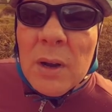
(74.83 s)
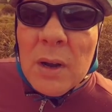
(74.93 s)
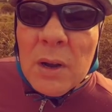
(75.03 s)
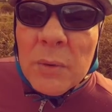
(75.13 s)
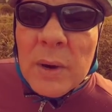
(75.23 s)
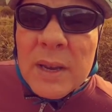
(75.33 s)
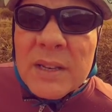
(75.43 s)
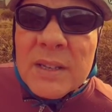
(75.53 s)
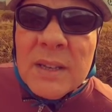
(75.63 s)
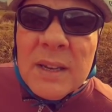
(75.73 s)
heart
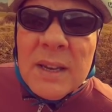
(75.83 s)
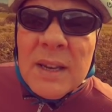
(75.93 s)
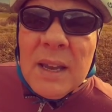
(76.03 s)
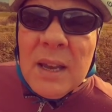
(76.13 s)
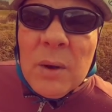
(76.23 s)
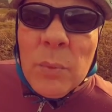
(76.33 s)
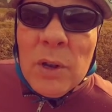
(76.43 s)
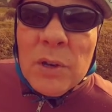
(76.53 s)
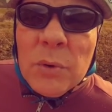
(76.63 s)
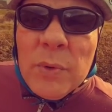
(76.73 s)
rate uh,
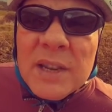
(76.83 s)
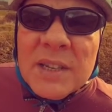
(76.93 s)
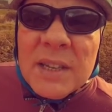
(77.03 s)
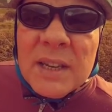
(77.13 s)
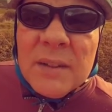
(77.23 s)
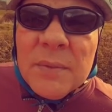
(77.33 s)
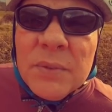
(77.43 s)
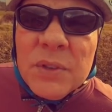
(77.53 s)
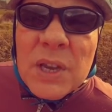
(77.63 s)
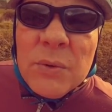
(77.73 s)
while you're resting,
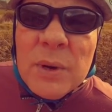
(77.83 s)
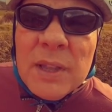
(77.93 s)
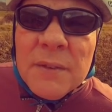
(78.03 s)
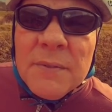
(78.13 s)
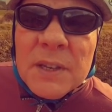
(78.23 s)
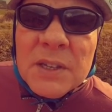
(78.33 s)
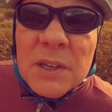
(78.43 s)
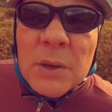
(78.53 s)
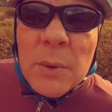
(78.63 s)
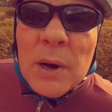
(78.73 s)
generally the
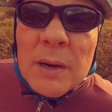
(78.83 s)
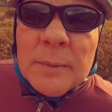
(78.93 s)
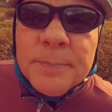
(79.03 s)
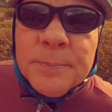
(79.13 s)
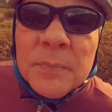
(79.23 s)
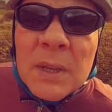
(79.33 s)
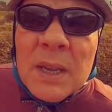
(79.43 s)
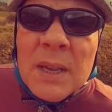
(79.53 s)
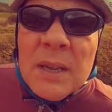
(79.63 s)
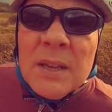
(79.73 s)
fitter you are.
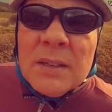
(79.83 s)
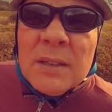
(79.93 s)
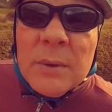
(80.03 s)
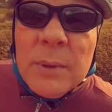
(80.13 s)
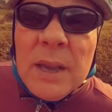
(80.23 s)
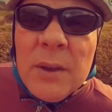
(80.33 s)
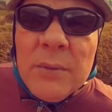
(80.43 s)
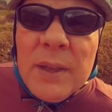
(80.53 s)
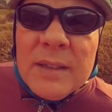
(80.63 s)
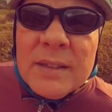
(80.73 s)
So there we go.
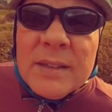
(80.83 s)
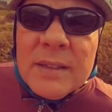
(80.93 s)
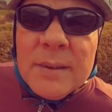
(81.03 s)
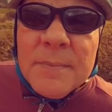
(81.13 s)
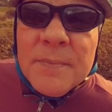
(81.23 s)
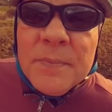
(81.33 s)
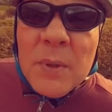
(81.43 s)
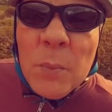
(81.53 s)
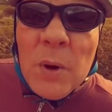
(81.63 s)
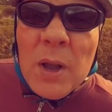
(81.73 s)
That's um,
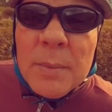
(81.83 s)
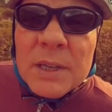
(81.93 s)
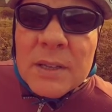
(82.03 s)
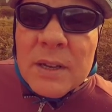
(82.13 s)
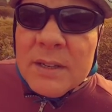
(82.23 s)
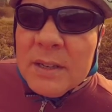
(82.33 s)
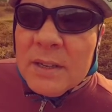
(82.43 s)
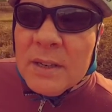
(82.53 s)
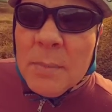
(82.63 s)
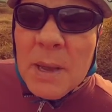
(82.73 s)
why I'm
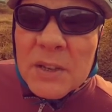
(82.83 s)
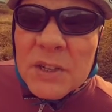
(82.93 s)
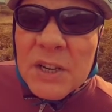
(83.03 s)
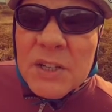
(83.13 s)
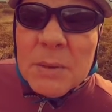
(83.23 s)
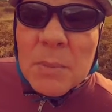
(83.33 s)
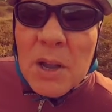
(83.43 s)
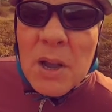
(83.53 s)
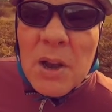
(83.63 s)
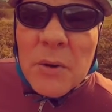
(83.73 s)
excited about changing
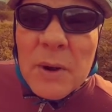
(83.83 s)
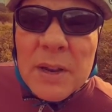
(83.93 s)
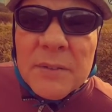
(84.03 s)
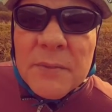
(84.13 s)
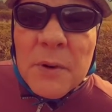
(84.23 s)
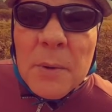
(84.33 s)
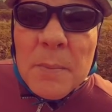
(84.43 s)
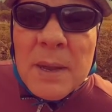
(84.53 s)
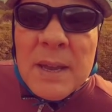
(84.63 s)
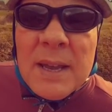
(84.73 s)
my heart rate
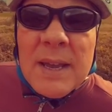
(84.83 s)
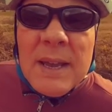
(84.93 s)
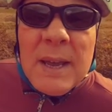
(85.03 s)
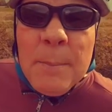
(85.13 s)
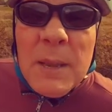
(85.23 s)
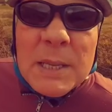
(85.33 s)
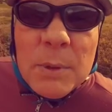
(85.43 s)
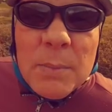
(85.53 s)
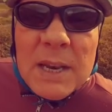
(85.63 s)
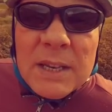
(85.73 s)
from beats
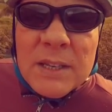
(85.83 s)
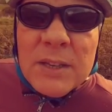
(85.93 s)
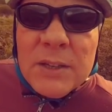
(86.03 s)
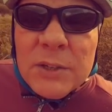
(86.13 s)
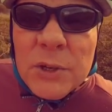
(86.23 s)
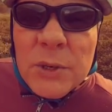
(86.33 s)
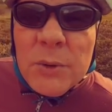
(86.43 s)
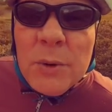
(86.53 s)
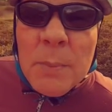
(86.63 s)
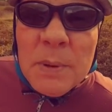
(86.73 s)
per minute
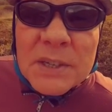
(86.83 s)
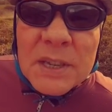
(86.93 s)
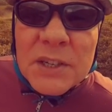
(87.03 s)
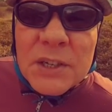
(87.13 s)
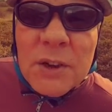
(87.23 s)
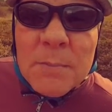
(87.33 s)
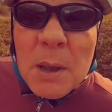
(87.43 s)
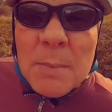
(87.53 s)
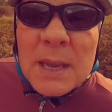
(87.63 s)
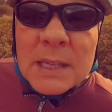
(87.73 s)
to percentage of
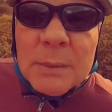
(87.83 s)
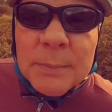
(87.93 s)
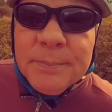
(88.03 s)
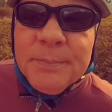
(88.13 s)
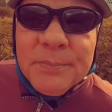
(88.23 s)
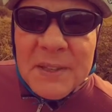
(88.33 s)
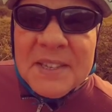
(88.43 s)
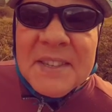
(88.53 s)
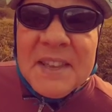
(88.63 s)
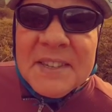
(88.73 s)
my maximum.
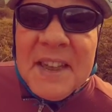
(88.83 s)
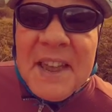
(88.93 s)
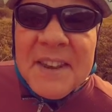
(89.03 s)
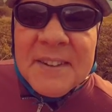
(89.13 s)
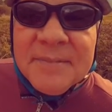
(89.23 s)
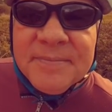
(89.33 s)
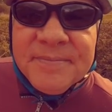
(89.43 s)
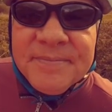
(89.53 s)
Isn't that sad?